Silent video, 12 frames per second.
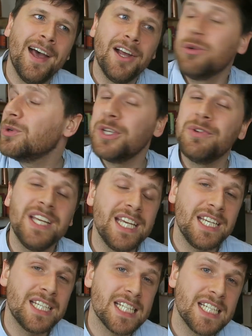and all you
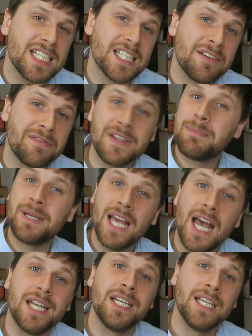need is a
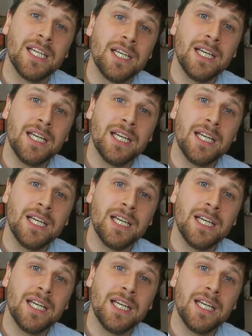VPN